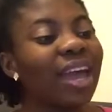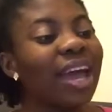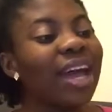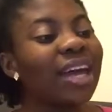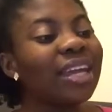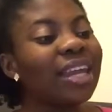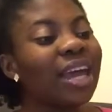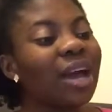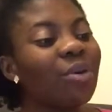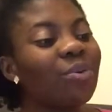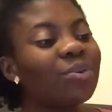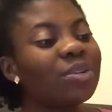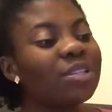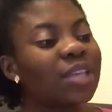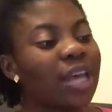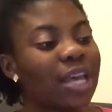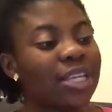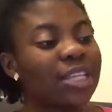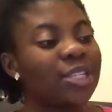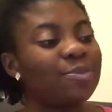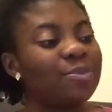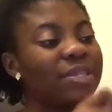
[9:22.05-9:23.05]
and I
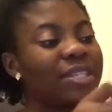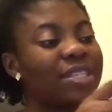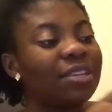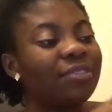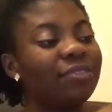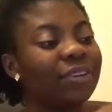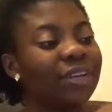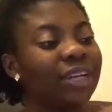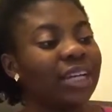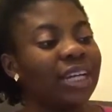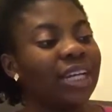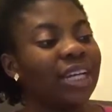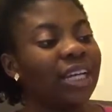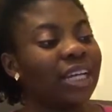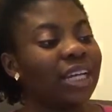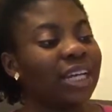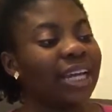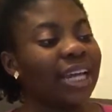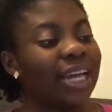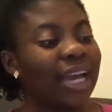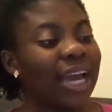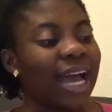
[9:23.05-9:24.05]
was specifically
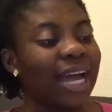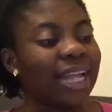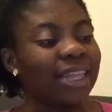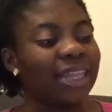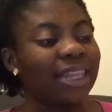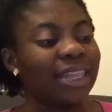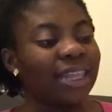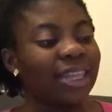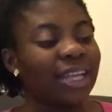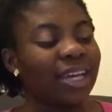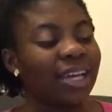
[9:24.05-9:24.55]
looking at